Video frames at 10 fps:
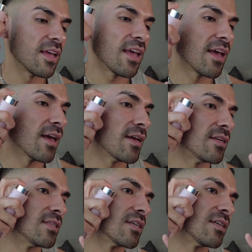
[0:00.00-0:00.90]

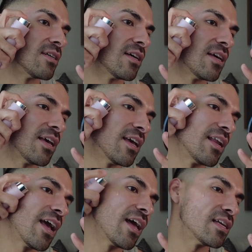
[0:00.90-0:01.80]
And it
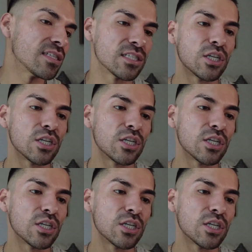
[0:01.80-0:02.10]
has